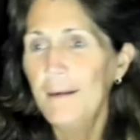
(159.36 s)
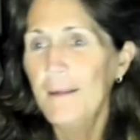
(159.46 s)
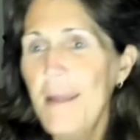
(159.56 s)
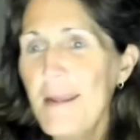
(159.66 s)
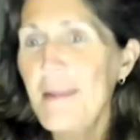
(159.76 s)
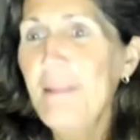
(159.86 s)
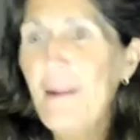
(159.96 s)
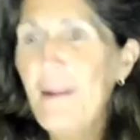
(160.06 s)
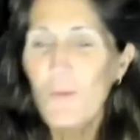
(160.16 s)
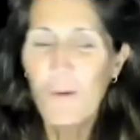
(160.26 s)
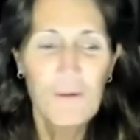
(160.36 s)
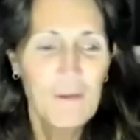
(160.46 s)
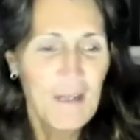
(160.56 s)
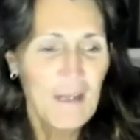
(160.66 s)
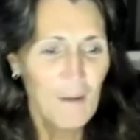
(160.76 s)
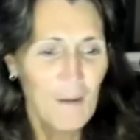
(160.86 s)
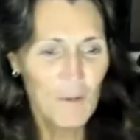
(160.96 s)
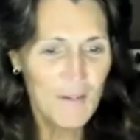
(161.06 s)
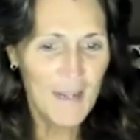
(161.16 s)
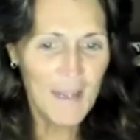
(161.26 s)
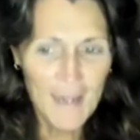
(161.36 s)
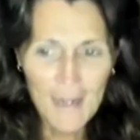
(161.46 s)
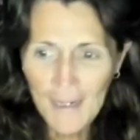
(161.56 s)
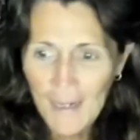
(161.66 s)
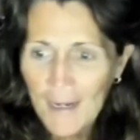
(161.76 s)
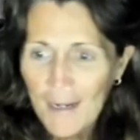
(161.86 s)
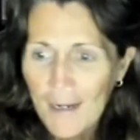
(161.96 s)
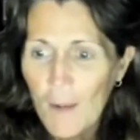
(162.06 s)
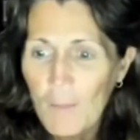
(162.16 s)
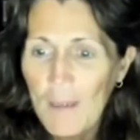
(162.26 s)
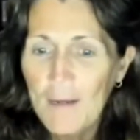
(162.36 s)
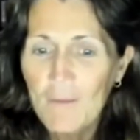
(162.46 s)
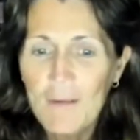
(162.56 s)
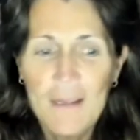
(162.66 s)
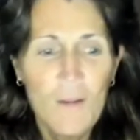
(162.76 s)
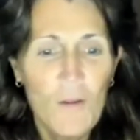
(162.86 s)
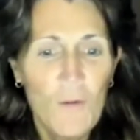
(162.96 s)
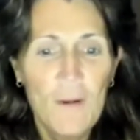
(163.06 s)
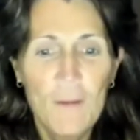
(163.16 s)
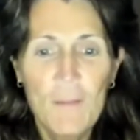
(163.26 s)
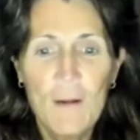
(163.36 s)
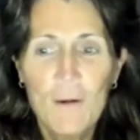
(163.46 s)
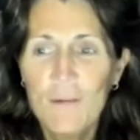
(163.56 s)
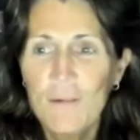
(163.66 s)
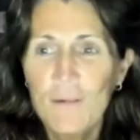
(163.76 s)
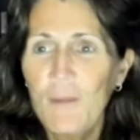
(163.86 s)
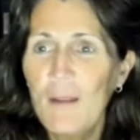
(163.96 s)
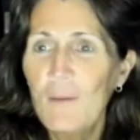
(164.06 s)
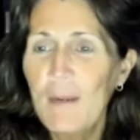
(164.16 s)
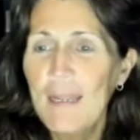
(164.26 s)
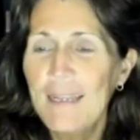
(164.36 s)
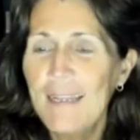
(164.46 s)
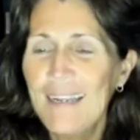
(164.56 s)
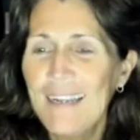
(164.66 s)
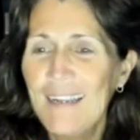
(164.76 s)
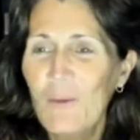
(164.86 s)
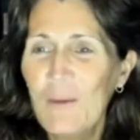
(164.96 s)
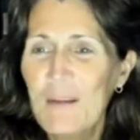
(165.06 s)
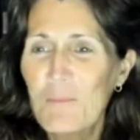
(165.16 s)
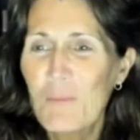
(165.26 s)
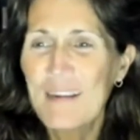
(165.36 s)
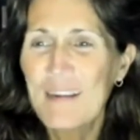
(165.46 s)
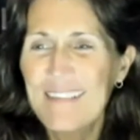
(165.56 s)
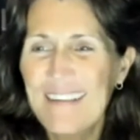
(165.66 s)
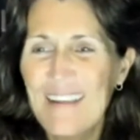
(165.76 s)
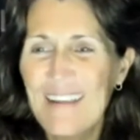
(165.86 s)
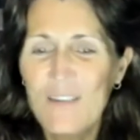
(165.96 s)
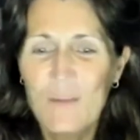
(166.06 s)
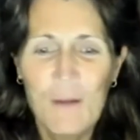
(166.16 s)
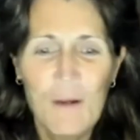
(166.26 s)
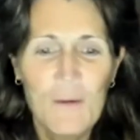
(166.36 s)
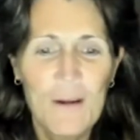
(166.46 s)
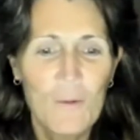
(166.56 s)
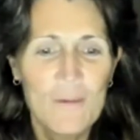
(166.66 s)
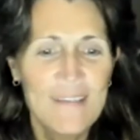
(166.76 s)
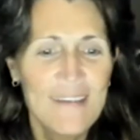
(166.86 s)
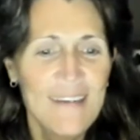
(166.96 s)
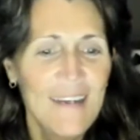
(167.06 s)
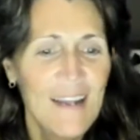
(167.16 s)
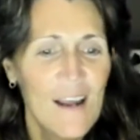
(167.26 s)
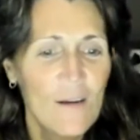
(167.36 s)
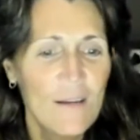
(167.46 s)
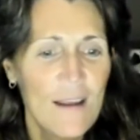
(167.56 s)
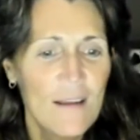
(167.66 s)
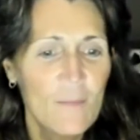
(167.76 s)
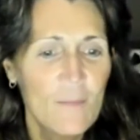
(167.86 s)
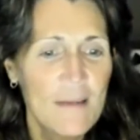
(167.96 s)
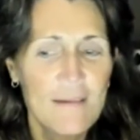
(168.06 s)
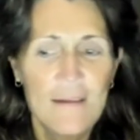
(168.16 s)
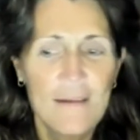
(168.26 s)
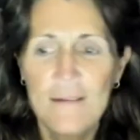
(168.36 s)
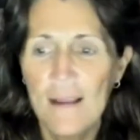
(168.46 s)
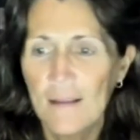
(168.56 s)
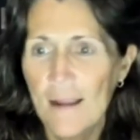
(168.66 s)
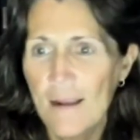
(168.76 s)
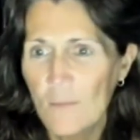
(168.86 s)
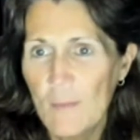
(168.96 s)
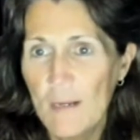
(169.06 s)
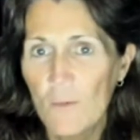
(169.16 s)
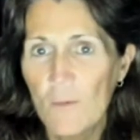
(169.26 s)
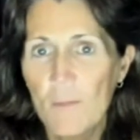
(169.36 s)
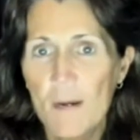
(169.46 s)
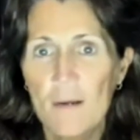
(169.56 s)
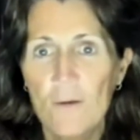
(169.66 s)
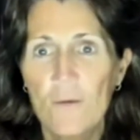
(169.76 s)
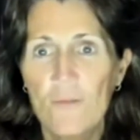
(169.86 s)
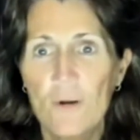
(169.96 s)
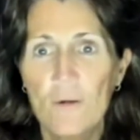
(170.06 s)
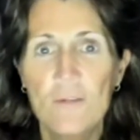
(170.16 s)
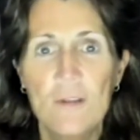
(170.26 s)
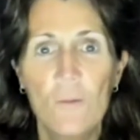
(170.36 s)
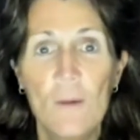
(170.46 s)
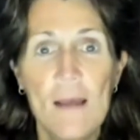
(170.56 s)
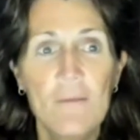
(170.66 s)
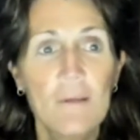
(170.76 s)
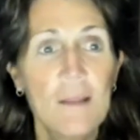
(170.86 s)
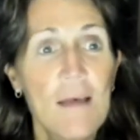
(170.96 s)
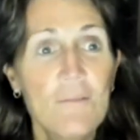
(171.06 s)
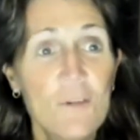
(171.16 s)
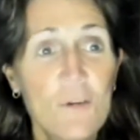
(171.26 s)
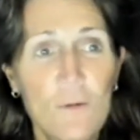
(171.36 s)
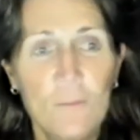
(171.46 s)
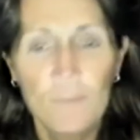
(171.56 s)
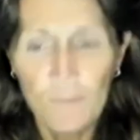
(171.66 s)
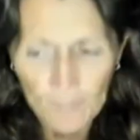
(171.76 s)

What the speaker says: Thank you, Harlequin. I appreciate that. I'm getting everything queued up here so that we can go into presentation mode. I was sending out a text message, that last minute reminder to folks that we have a live Zoom.